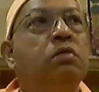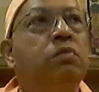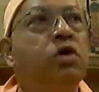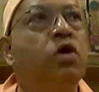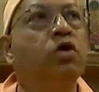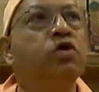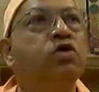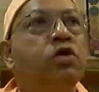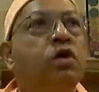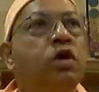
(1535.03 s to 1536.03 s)

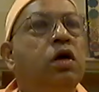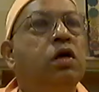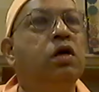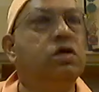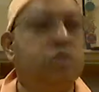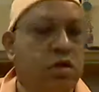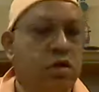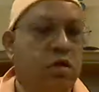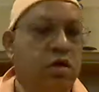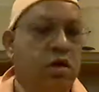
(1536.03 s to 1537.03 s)
because it is
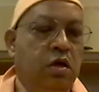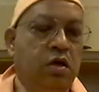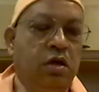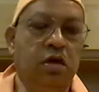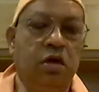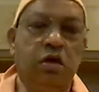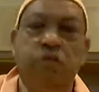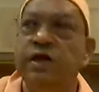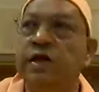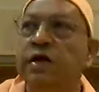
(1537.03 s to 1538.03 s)
in
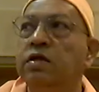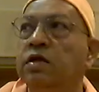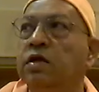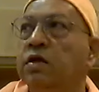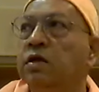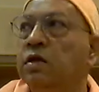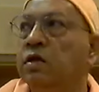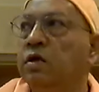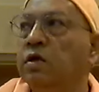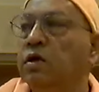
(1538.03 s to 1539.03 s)
Vedanta,
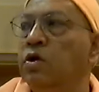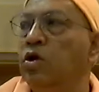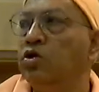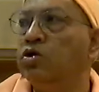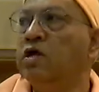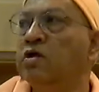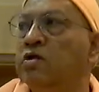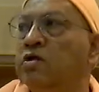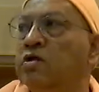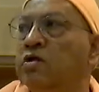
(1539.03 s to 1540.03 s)
your
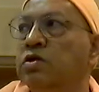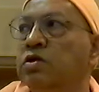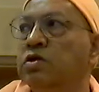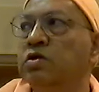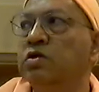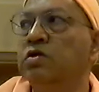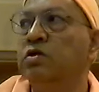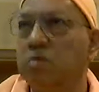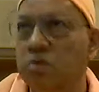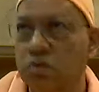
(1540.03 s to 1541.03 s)
sense organs,
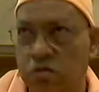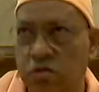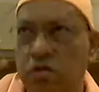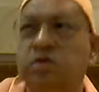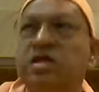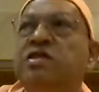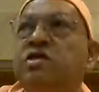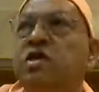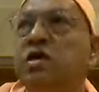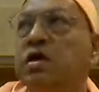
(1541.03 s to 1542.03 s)
the
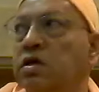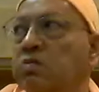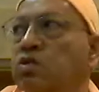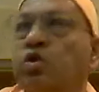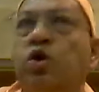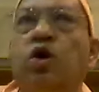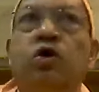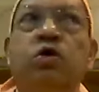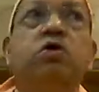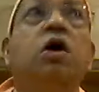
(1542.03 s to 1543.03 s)
sensory and the motor
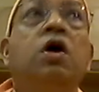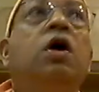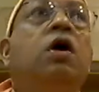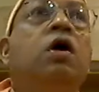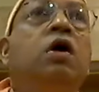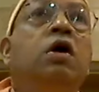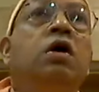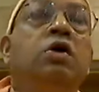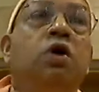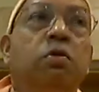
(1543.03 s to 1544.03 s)
organs,
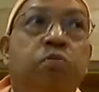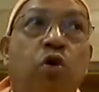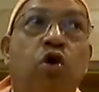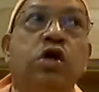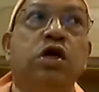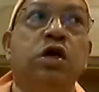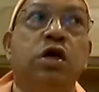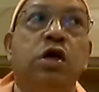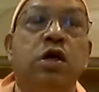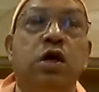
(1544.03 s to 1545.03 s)
your body
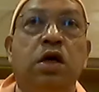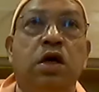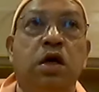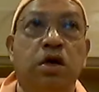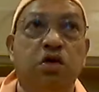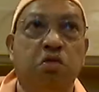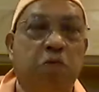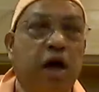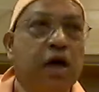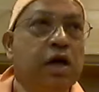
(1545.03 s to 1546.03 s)
and your
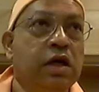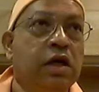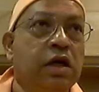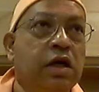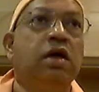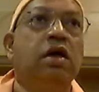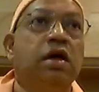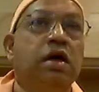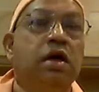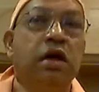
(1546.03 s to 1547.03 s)
mind
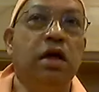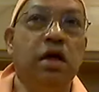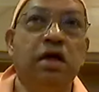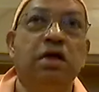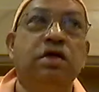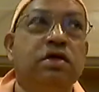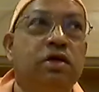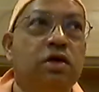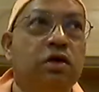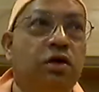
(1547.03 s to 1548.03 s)
is
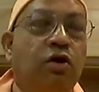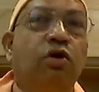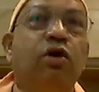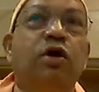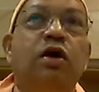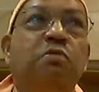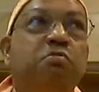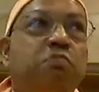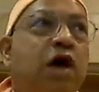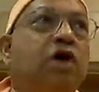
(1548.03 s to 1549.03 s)
all a
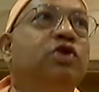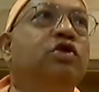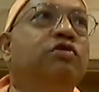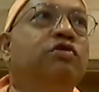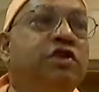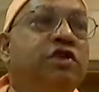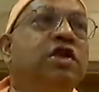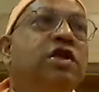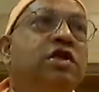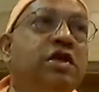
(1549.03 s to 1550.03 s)
part of
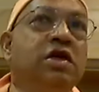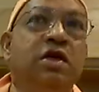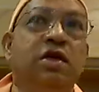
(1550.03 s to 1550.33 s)
divinity.